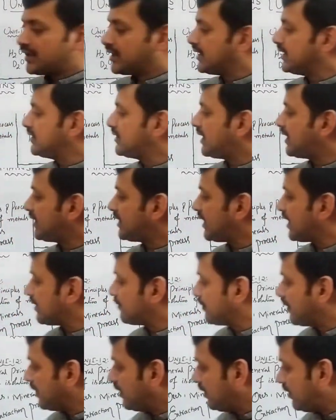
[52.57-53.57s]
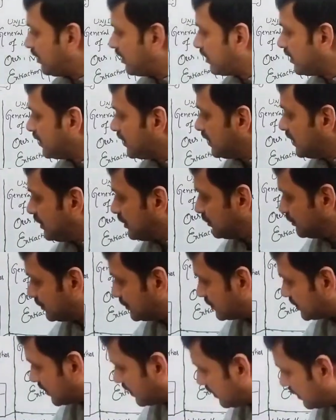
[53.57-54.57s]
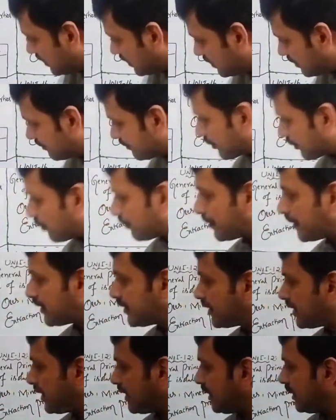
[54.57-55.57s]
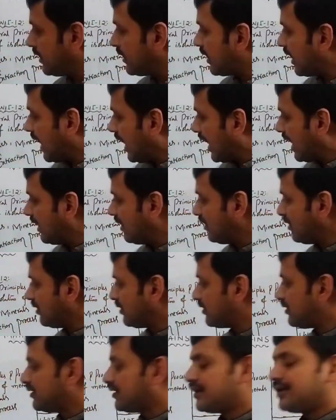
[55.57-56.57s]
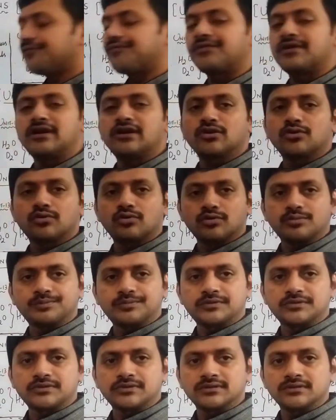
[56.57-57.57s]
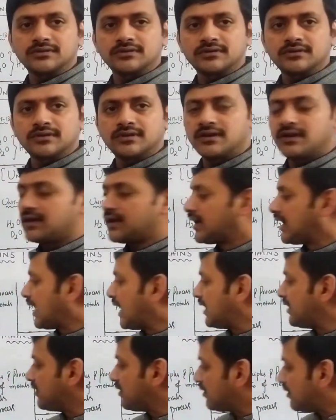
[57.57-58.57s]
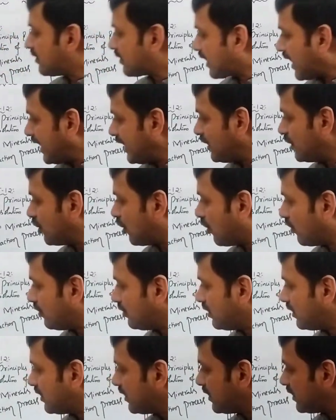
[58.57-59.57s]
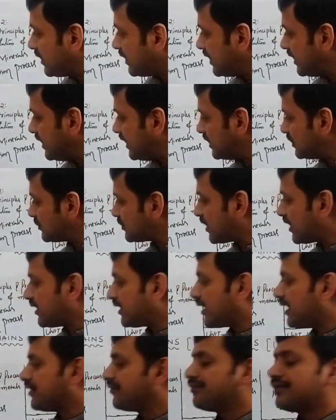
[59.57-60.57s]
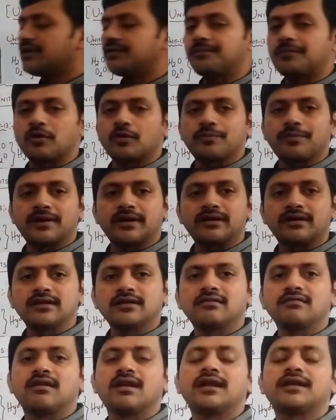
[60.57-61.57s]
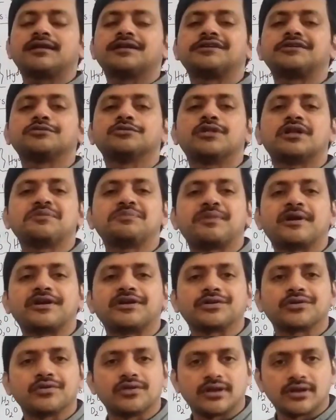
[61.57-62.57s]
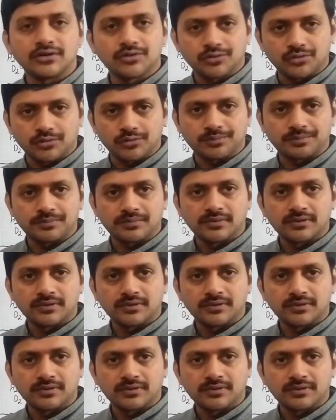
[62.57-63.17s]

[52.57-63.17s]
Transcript: In that table use property and different groups and write down each and every property related to that particular group.